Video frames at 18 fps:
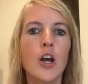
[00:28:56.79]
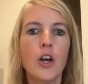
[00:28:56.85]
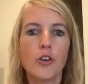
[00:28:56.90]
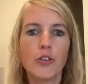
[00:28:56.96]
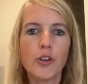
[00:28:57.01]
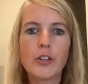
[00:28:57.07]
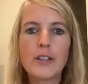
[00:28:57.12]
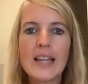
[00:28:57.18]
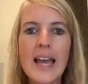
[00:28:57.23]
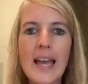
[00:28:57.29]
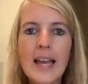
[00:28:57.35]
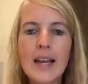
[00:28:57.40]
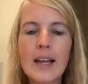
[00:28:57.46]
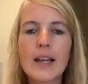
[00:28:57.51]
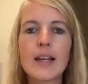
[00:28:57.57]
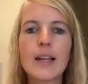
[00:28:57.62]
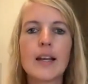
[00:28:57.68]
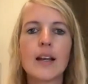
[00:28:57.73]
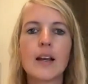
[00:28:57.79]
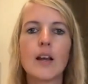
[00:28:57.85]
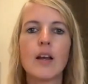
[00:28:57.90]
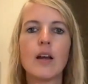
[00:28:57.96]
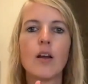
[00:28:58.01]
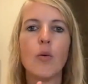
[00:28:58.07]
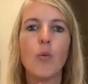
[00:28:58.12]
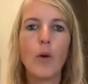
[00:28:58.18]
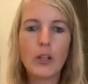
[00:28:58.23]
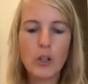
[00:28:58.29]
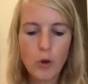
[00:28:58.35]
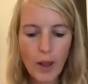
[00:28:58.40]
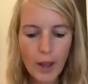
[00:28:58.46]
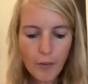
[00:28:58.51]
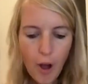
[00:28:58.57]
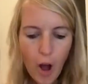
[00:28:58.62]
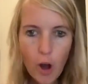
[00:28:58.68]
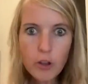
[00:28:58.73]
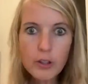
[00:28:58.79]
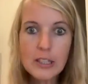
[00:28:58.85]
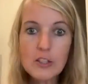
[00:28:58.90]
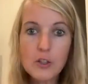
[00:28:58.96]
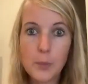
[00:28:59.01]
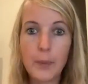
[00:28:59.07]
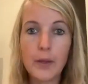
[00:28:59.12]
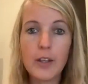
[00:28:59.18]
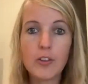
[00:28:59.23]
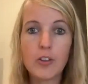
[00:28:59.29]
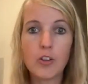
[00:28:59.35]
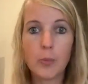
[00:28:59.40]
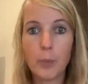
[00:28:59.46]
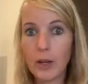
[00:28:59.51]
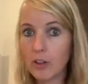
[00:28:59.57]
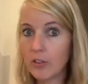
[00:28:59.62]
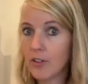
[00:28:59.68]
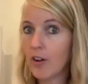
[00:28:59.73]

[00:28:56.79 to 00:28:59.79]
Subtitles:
So then, when you have all these pieces, because they're